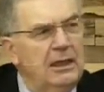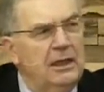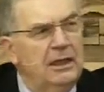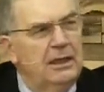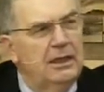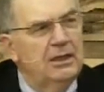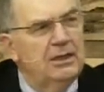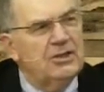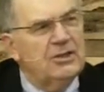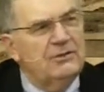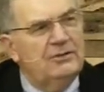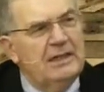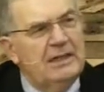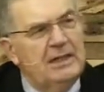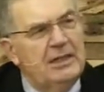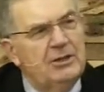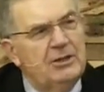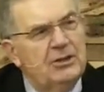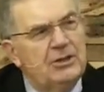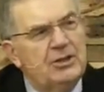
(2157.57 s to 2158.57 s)
There's a very
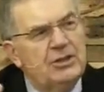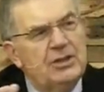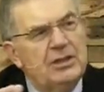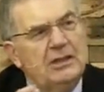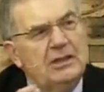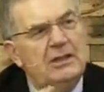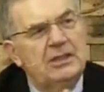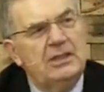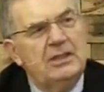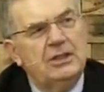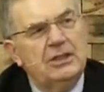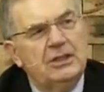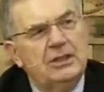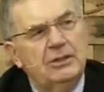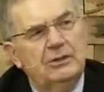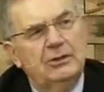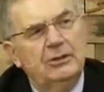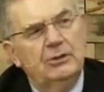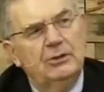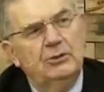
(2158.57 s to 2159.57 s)
interesting detail
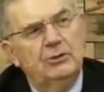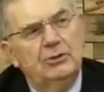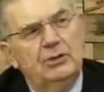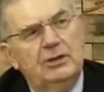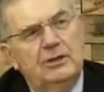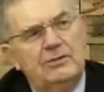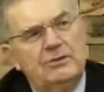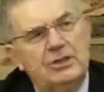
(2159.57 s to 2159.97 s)
that Luke gives